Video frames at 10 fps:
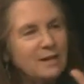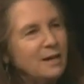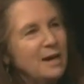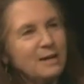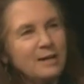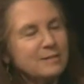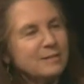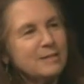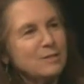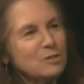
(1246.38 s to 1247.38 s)
I got to
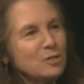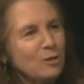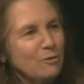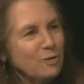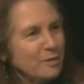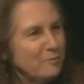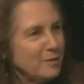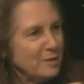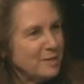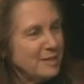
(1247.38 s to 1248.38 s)
see the show then
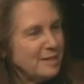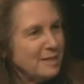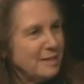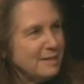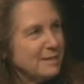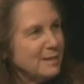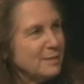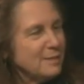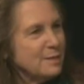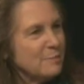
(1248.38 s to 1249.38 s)
within 10 days, and I
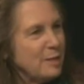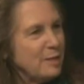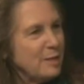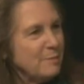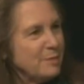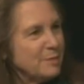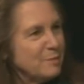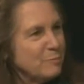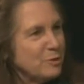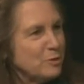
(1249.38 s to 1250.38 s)
could see my name, and it said
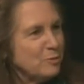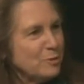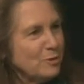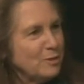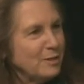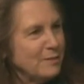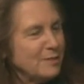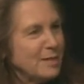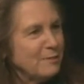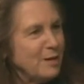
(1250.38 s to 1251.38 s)
producer, and I was
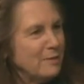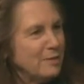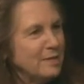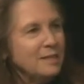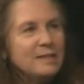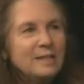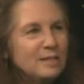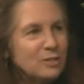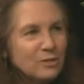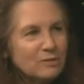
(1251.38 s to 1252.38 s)
like, wow, it
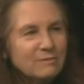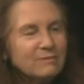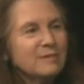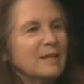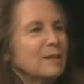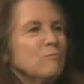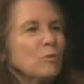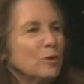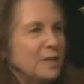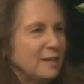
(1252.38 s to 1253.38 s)
took like a
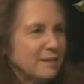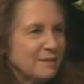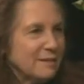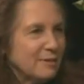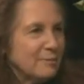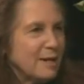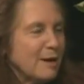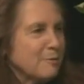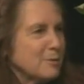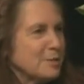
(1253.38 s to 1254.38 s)
morning, 3
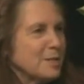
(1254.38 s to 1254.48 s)
hours.